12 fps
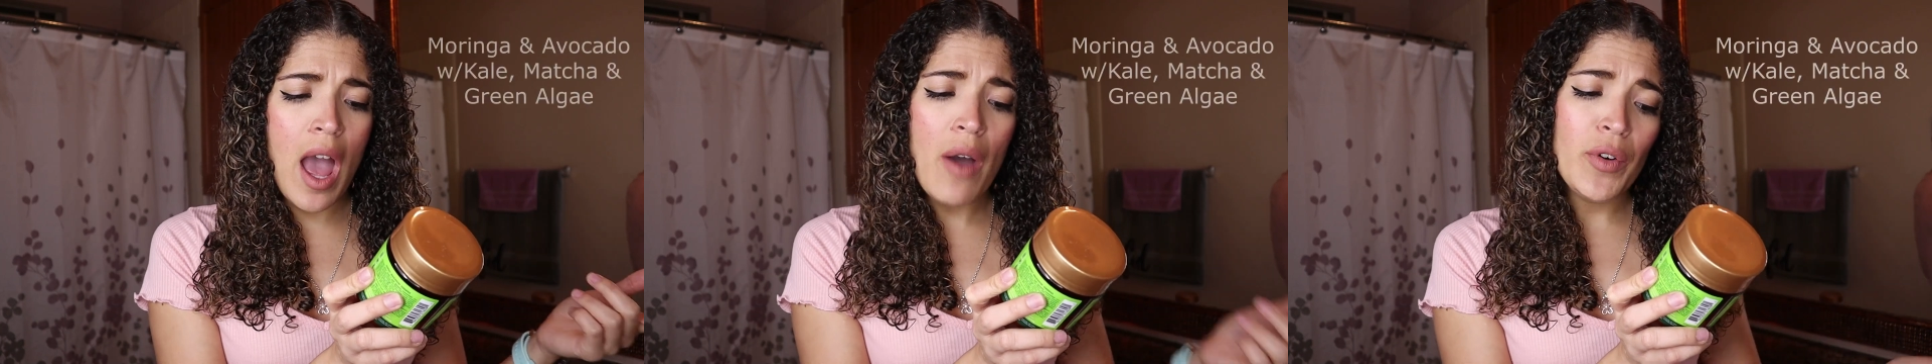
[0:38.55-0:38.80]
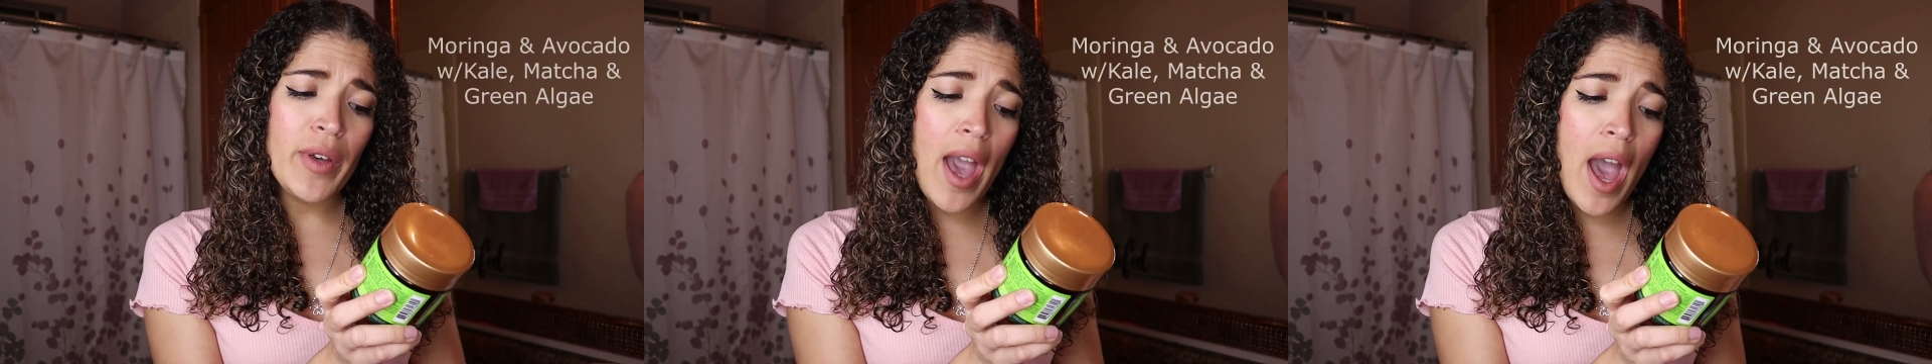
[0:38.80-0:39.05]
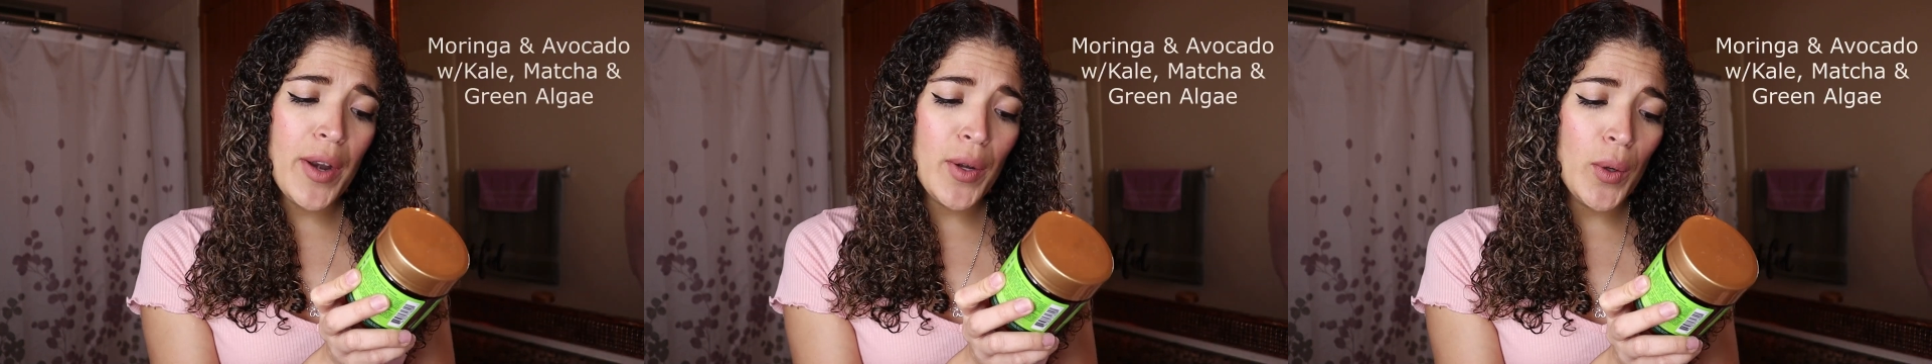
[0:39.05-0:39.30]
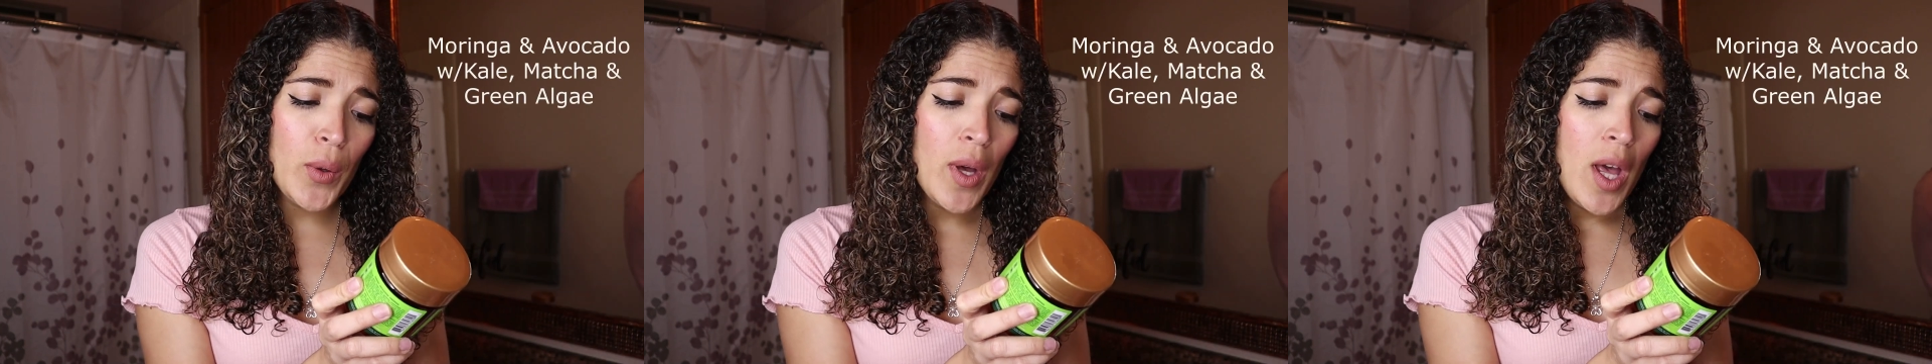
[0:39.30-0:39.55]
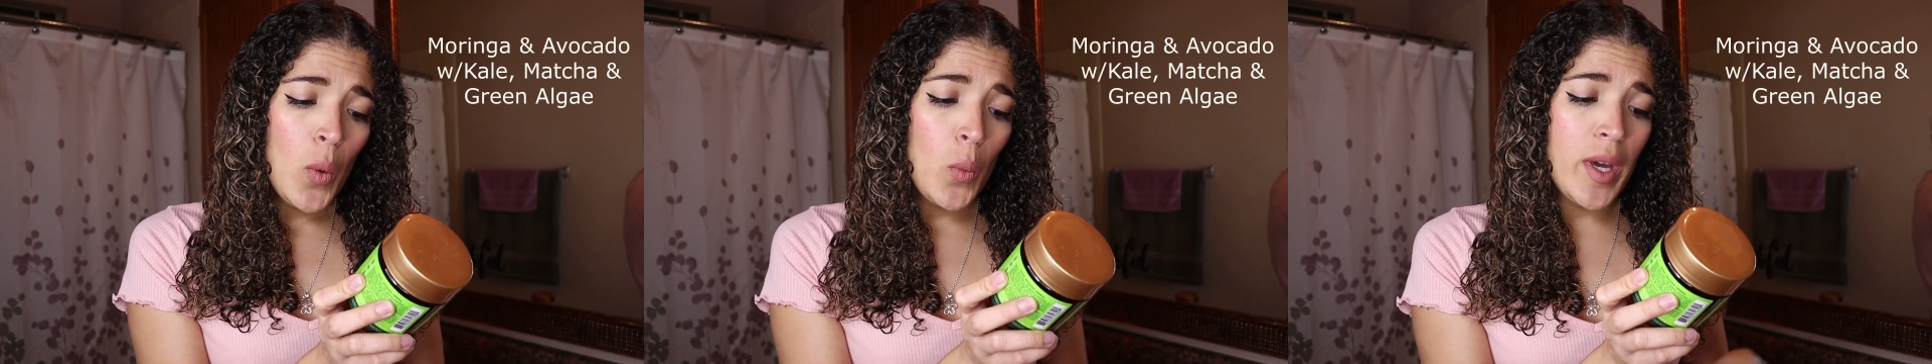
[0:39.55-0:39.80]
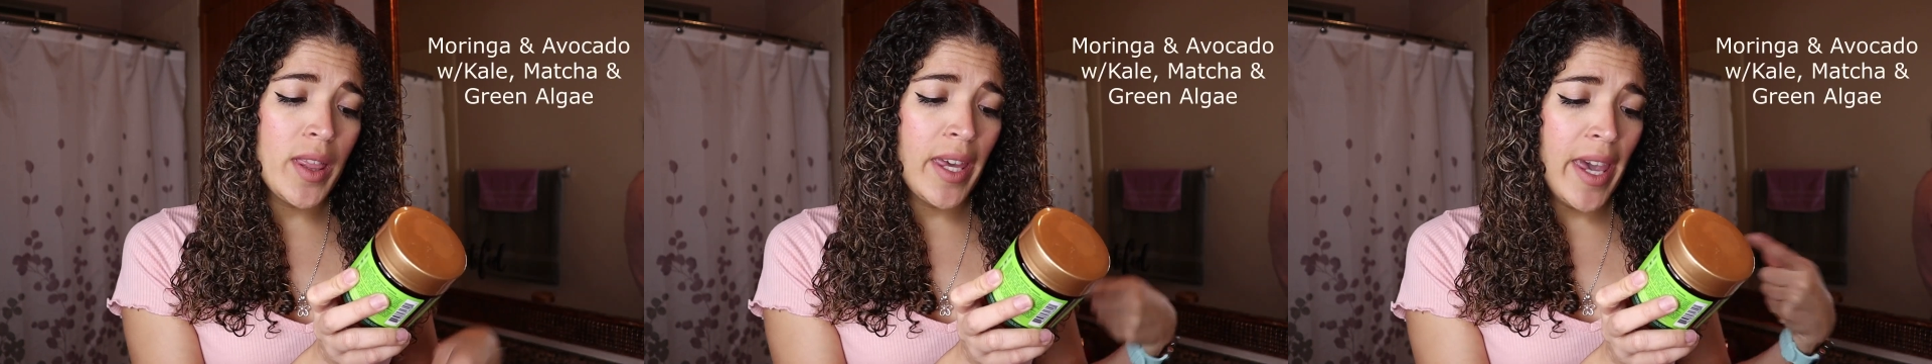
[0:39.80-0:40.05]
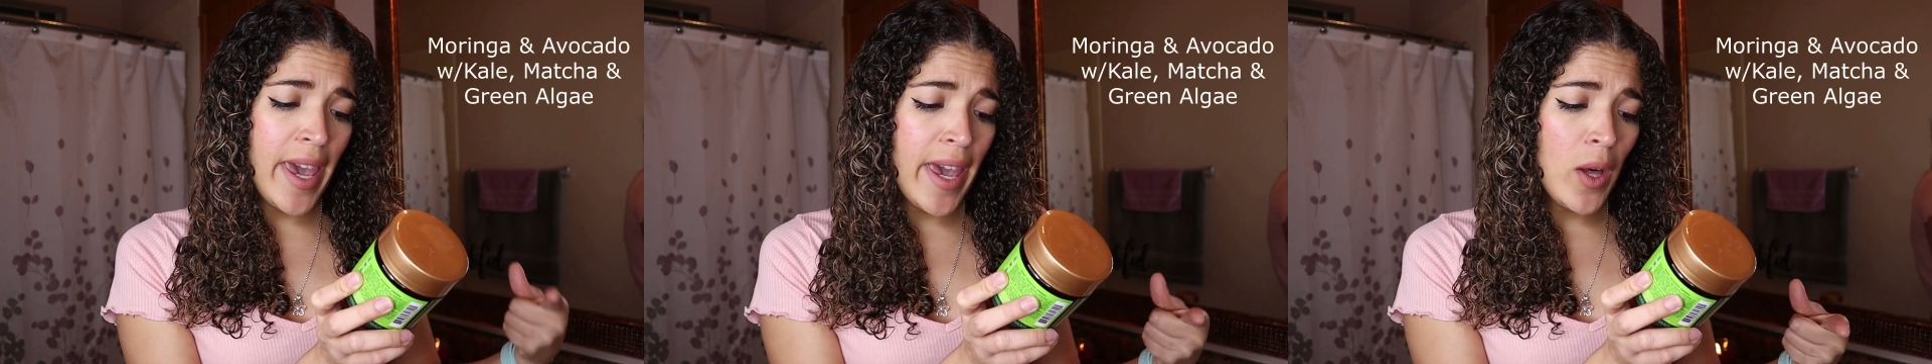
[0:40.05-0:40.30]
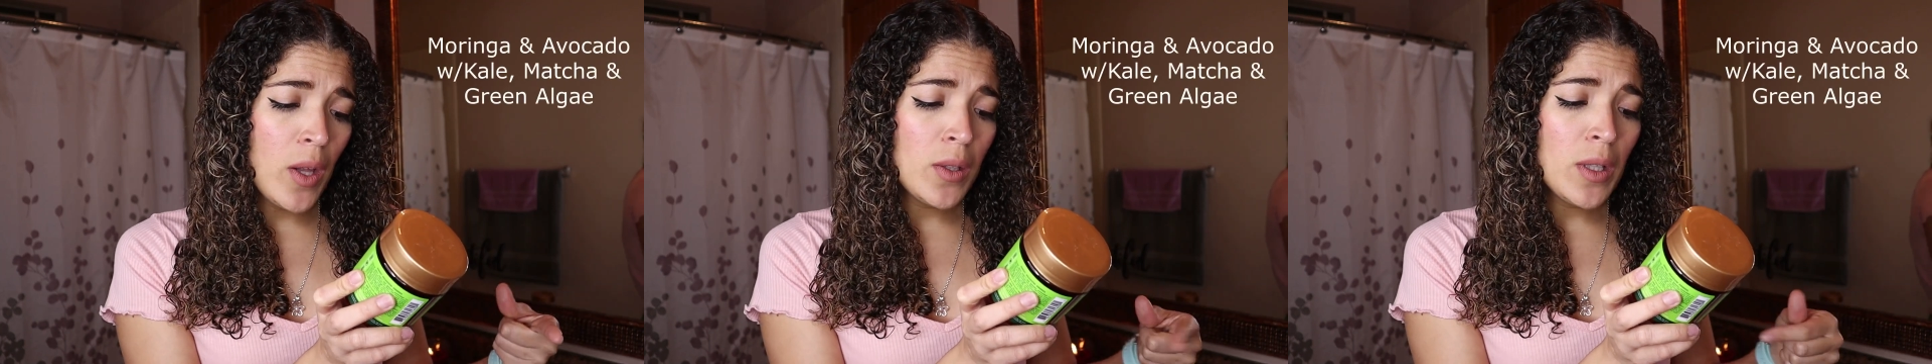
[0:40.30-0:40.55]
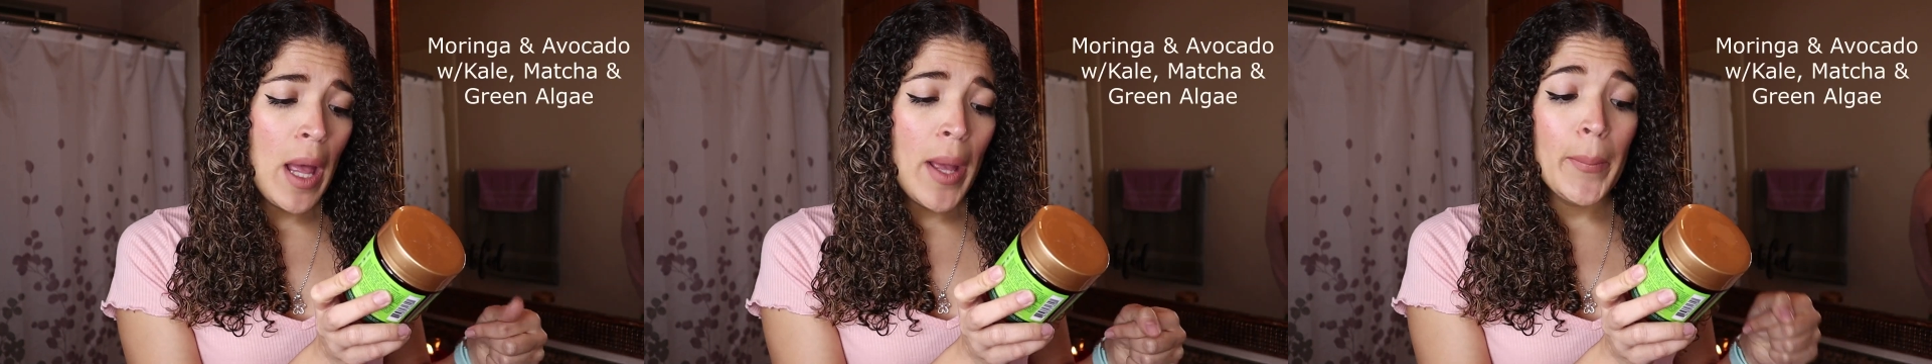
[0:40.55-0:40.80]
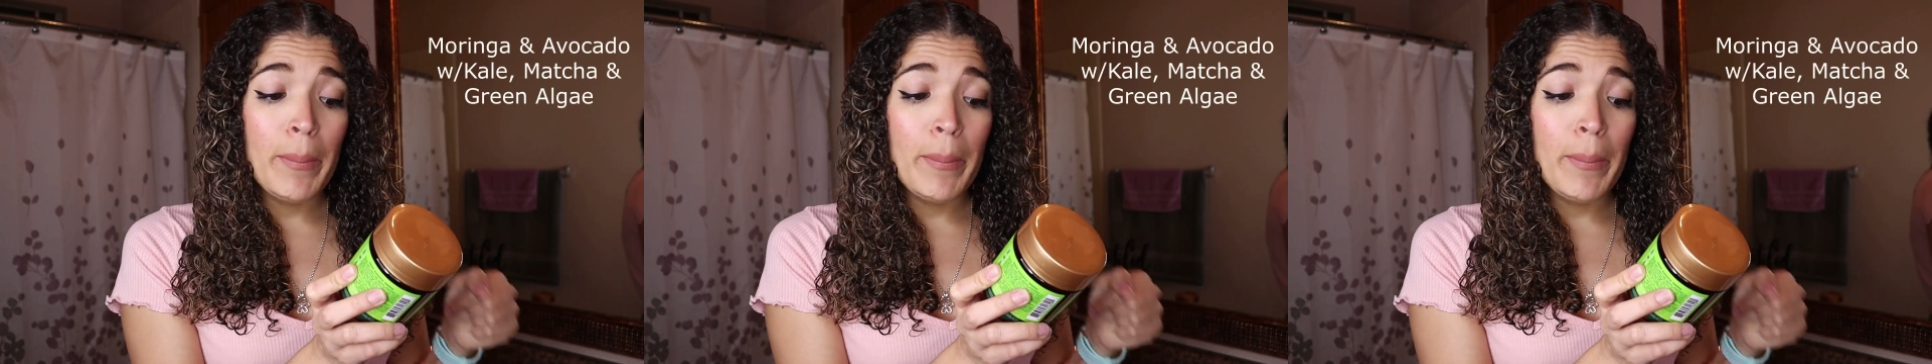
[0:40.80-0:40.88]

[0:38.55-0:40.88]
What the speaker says: avocado with kale,